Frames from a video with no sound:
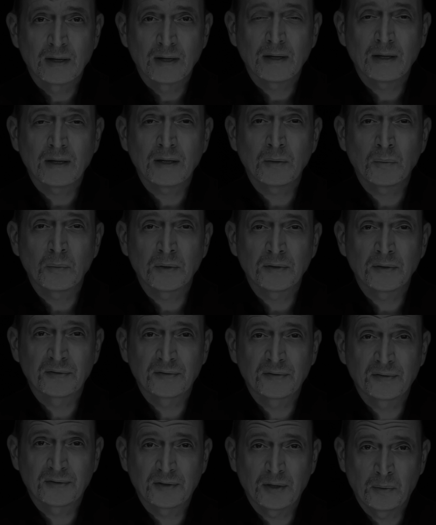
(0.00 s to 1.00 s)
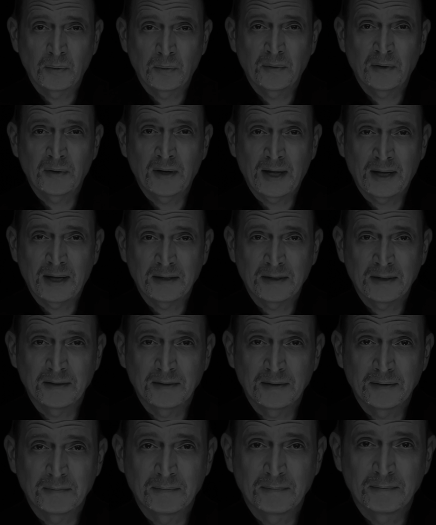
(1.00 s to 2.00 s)
He was stone dead.
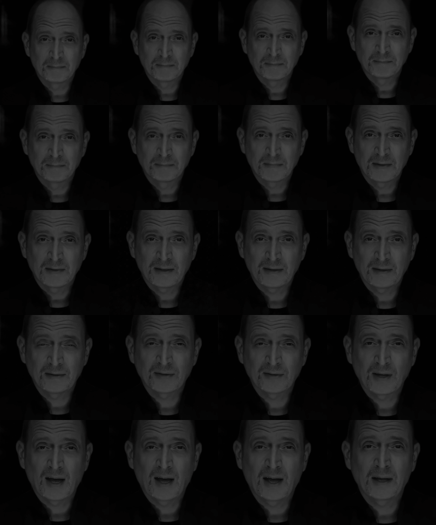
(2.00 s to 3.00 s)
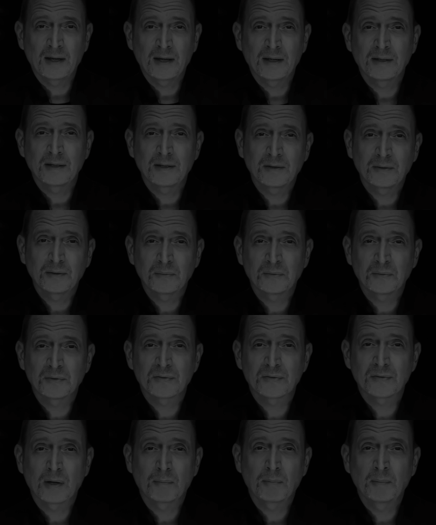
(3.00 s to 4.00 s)
His eye would
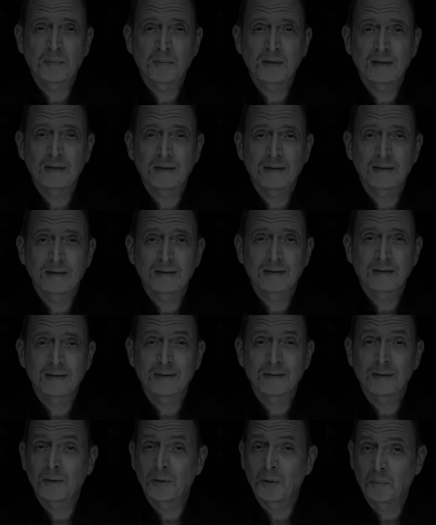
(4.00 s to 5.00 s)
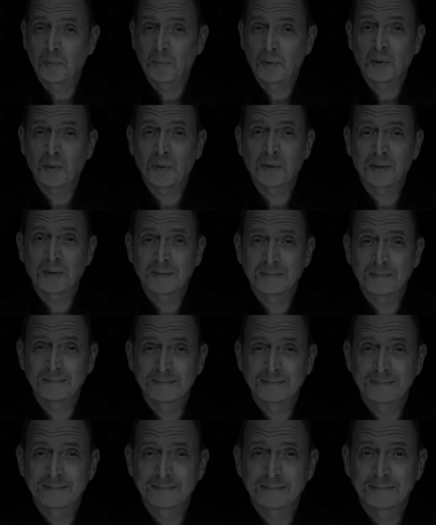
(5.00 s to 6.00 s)
trouble me no more.
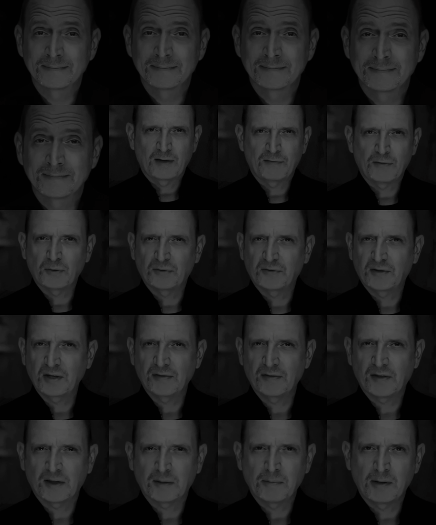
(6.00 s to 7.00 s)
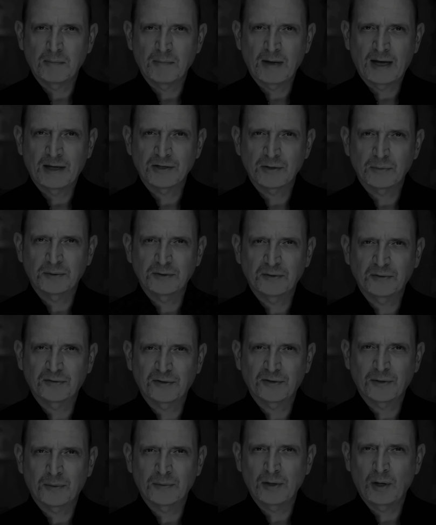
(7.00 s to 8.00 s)
If you still think me mad, you will do
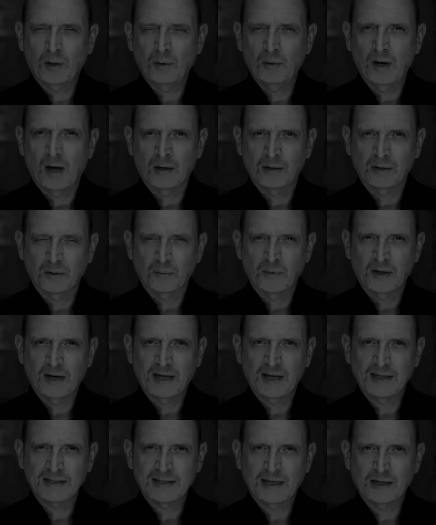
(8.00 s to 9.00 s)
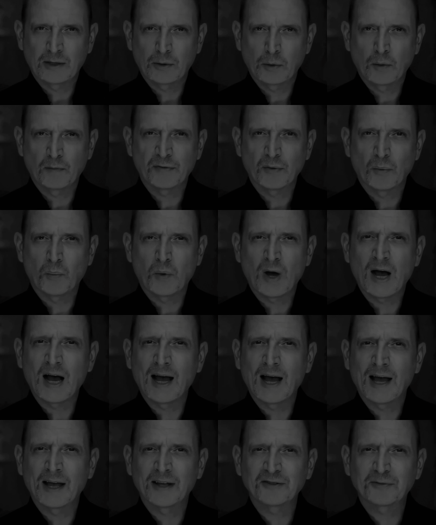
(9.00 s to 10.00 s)
so no longer when I tell you of the
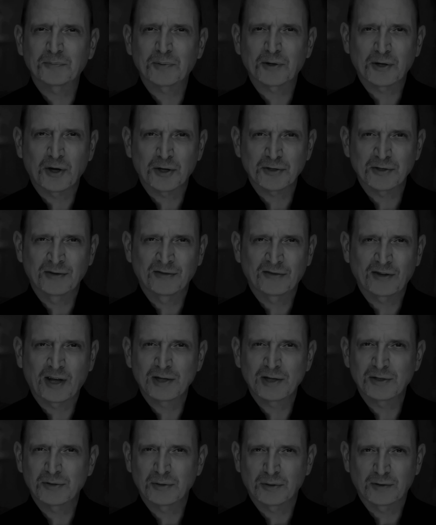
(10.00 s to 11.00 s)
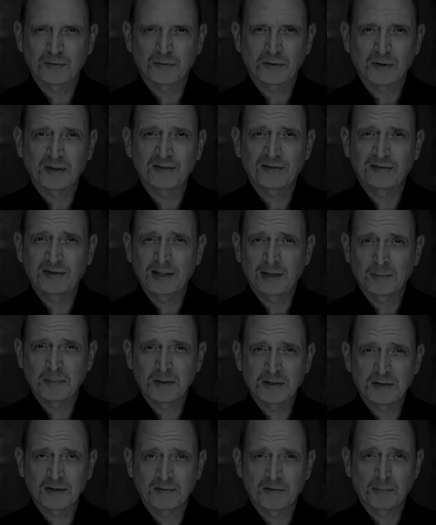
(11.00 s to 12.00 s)
wise precautions I took for
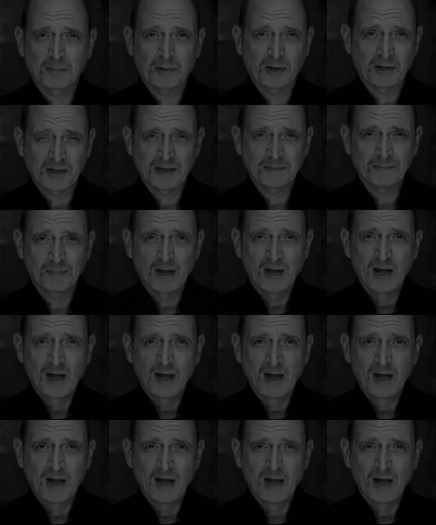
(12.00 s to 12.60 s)
concealment of the body.